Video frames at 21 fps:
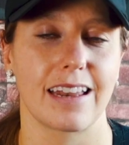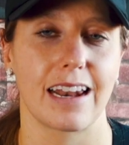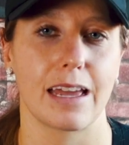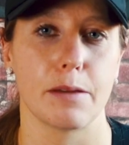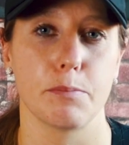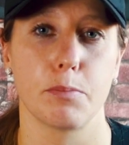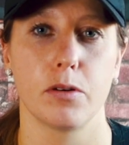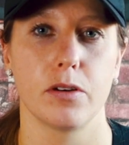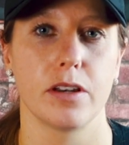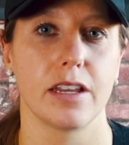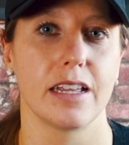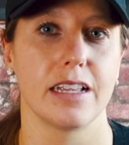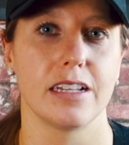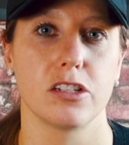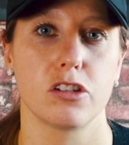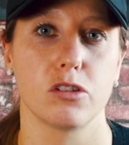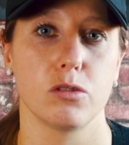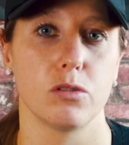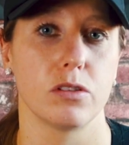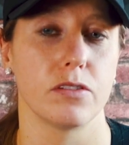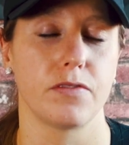that I put
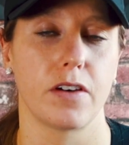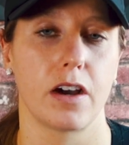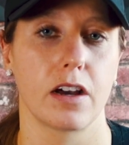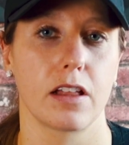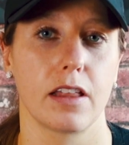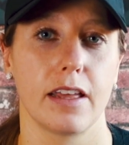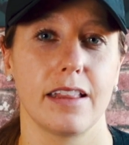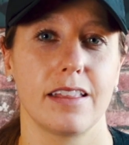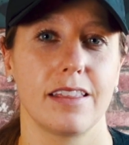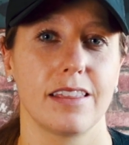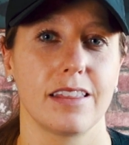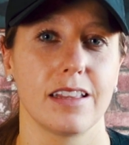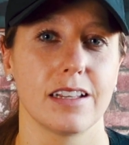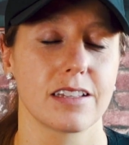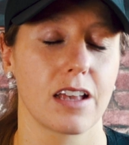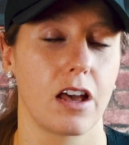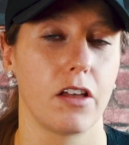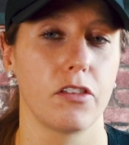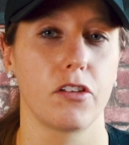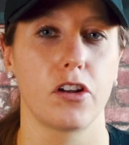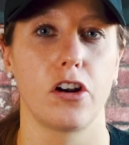into the fog light.
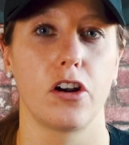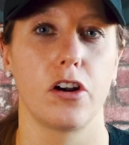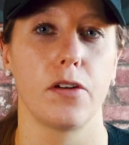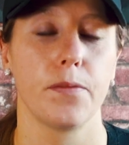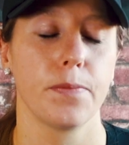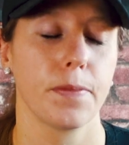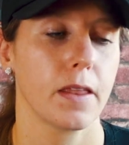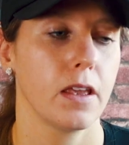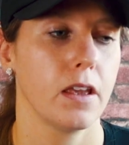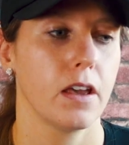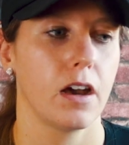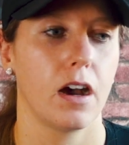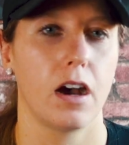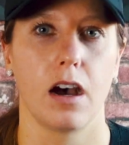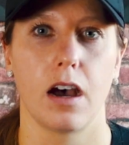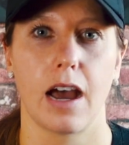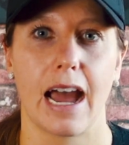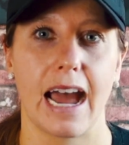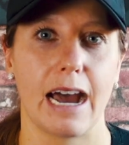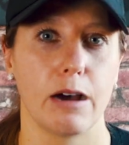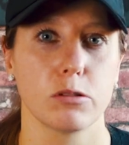This other
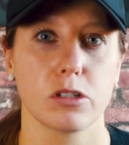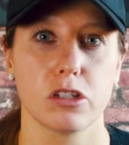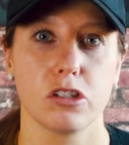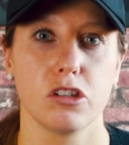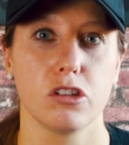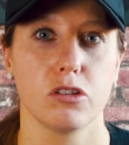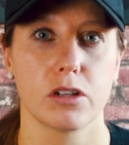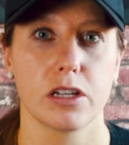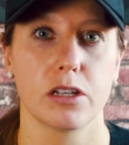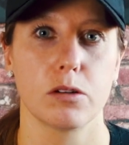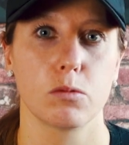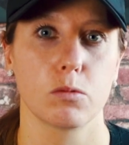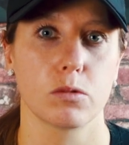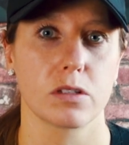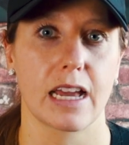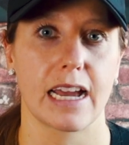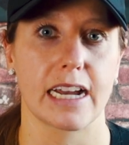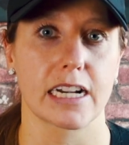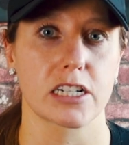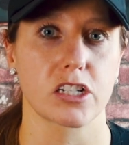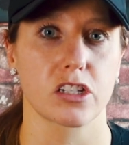housing unit was
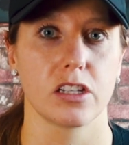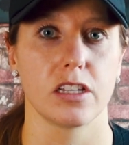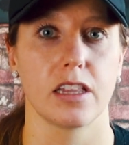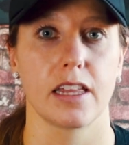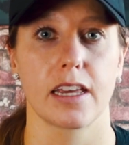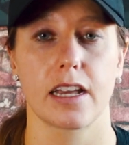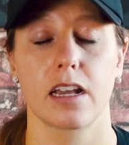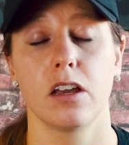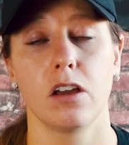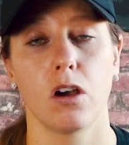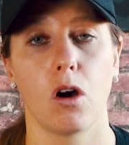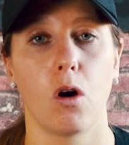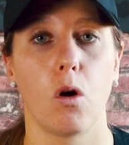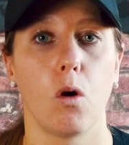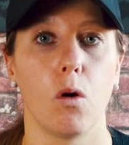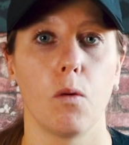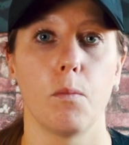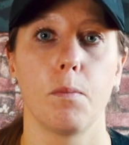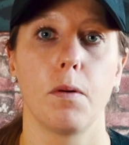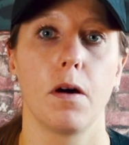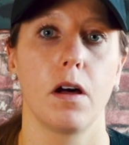actually like a
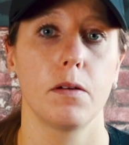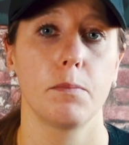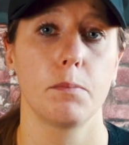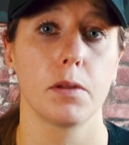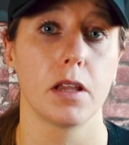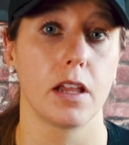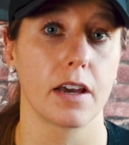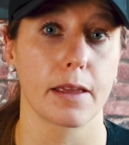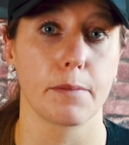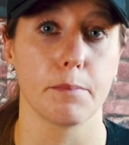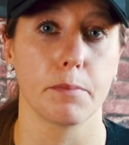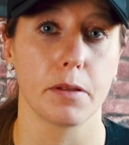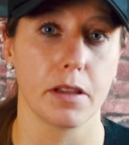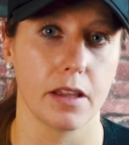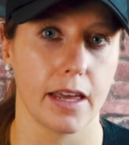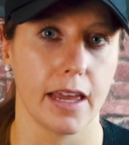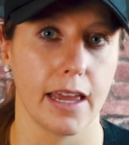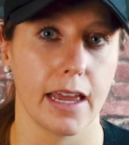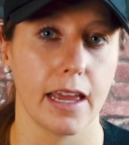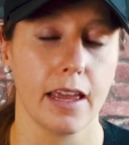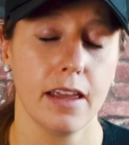whole plug and
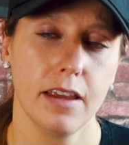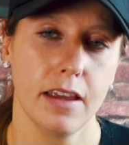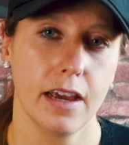play.